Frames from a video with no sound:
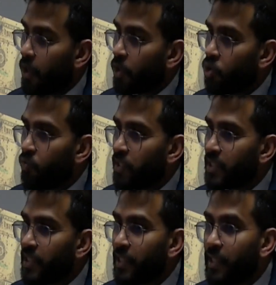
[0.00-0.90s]
you will
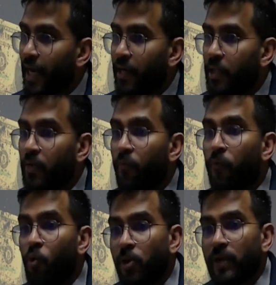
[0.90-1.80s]
see that the
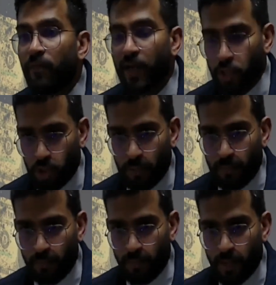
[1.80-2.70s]
food inflation
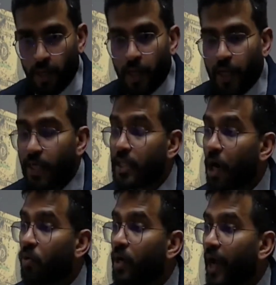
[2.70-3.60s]
is
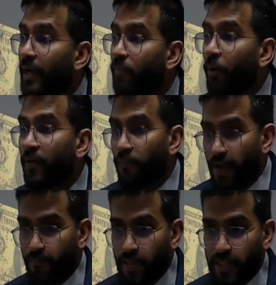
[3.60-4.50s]
around 9.5%,
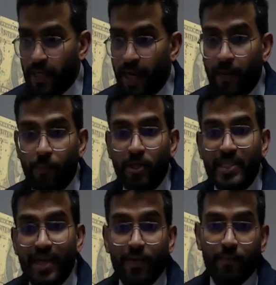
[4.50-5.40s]

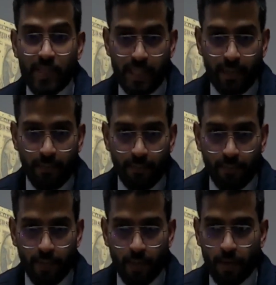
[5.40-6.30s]
9.7%,
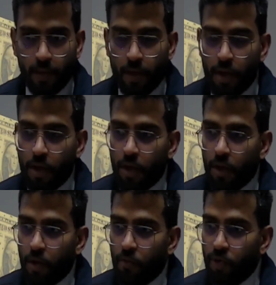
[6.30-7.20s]

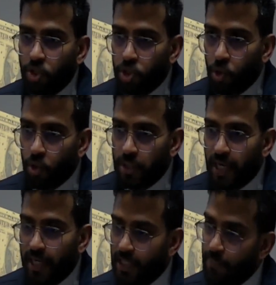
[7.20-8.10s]
which shows
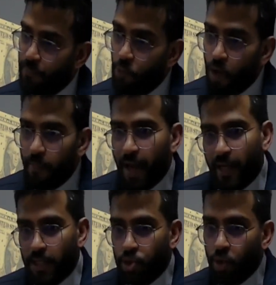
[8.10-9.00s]
that the poor man
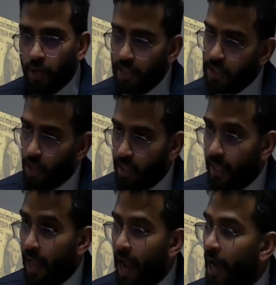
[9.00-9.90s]
is
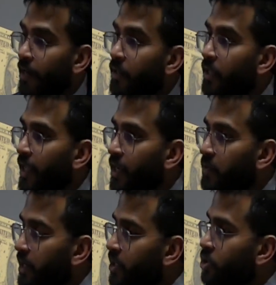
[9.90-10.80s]
hurting. And there
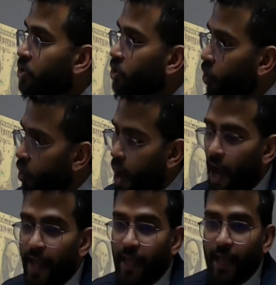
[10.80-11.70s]
is no,
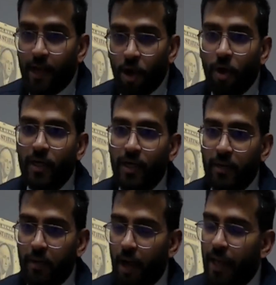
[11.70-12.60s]
I cannot
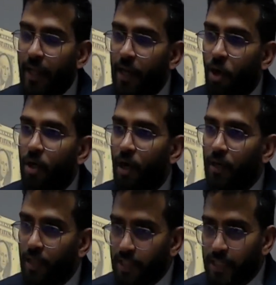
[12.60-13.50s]

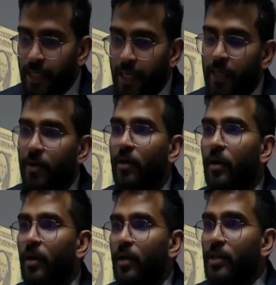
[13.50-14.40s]
understate
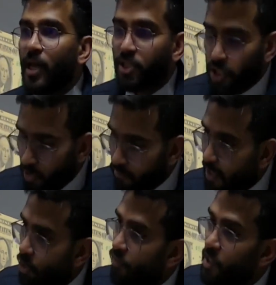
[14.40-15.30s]
the
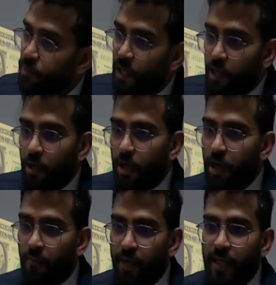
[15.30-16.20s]
achievement of this particular
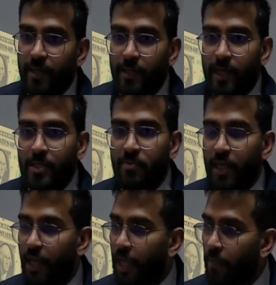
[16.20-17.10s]
government, that it has
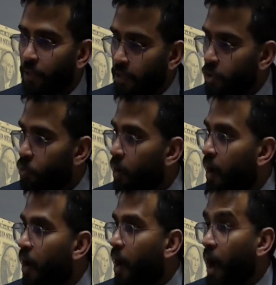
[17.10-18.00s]
been able to
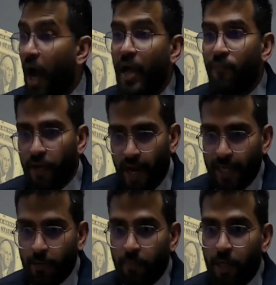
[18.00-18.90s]

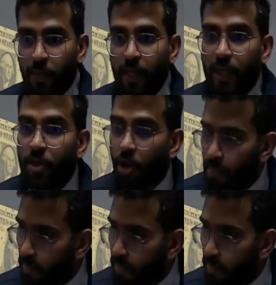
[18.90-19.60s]
hyphenate between economic